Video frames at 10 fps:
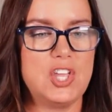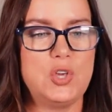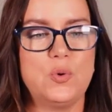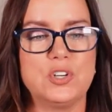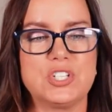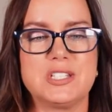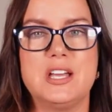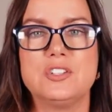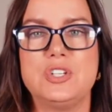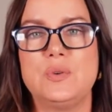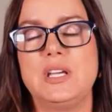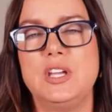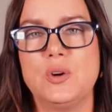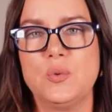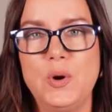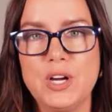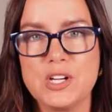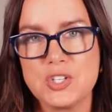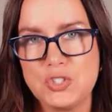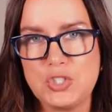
you are just now doing your work